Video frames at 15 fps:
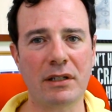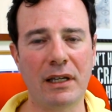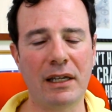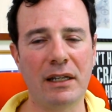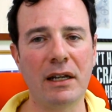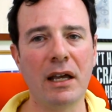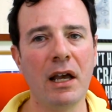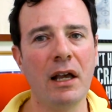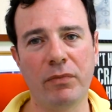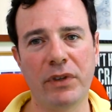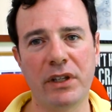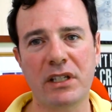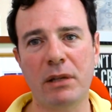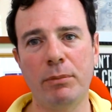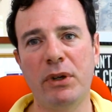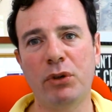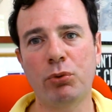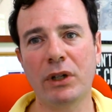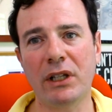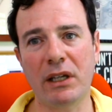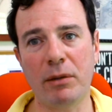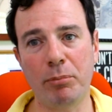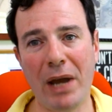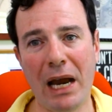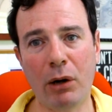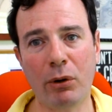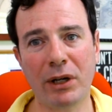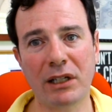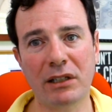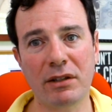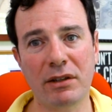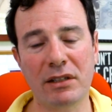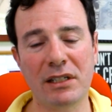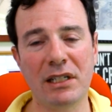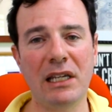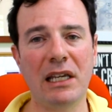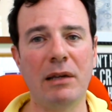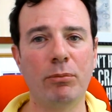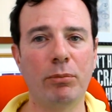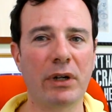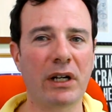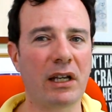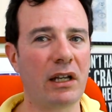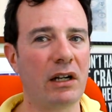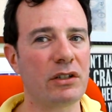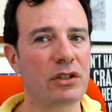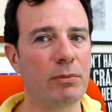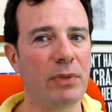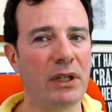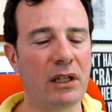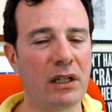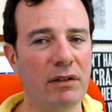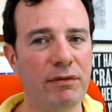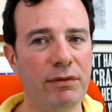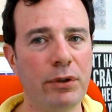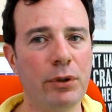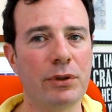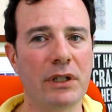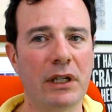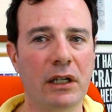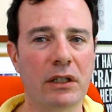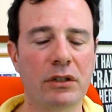And this can be really empowering to the team, but it can also be confusing.